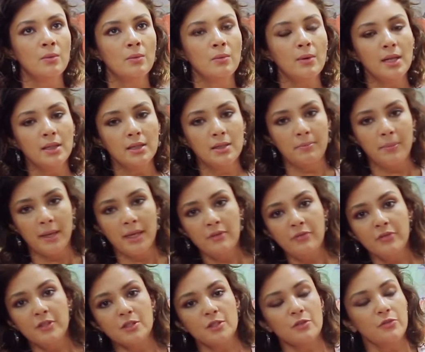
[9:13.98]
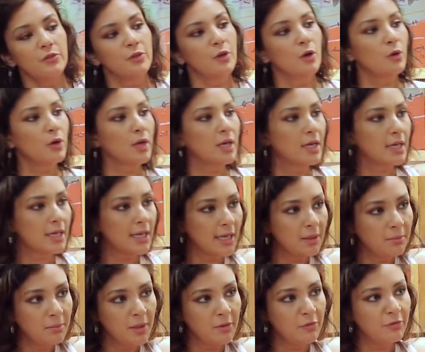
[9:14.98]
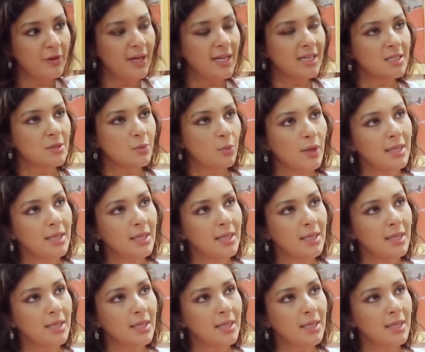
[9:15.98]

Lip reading: Well, the benefits of yoga can be felt